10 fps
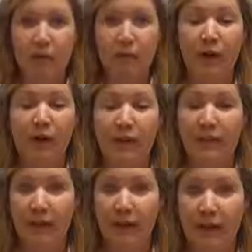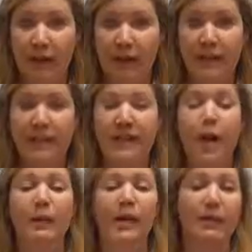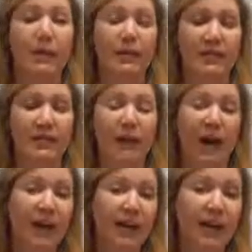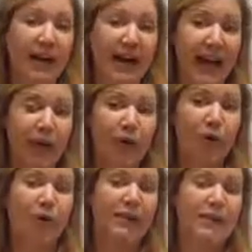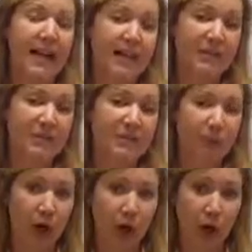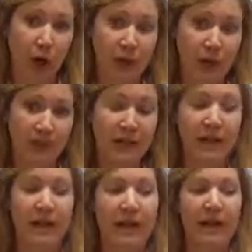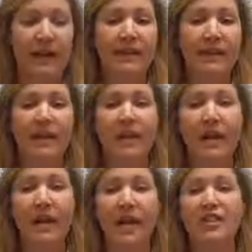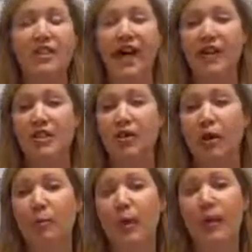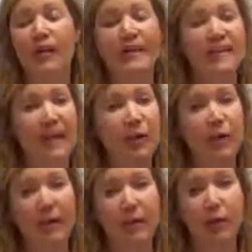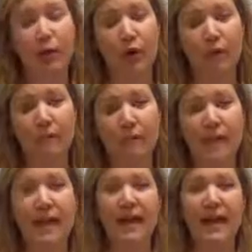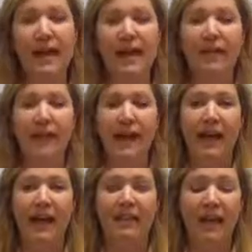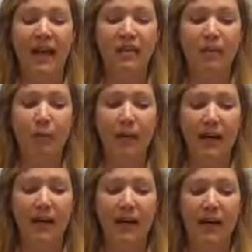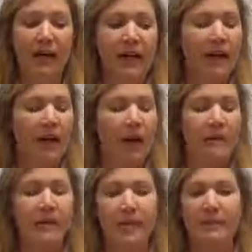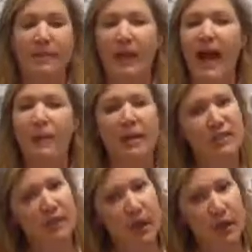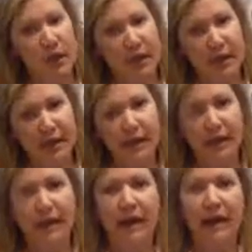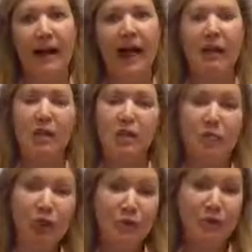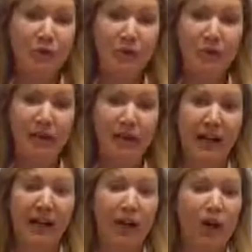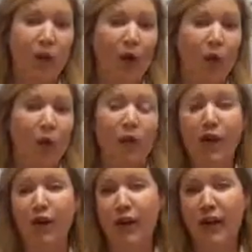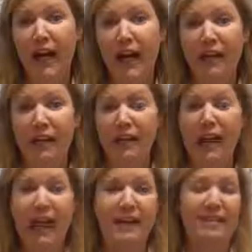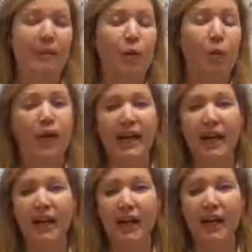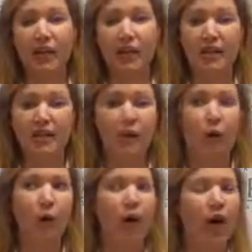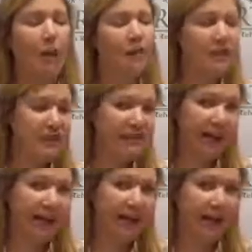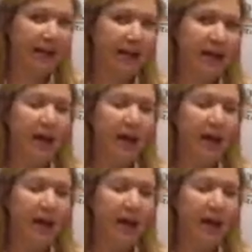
reading materials to help keep you inspired and accountable for setting some SMART goals. And there's an educational component that's equally important. And in that educational binder, there are tips about how much fiber do I need? How much protein do I need? What are good healthy fats? If I were to eat out at a restaurant, what are options that I could eat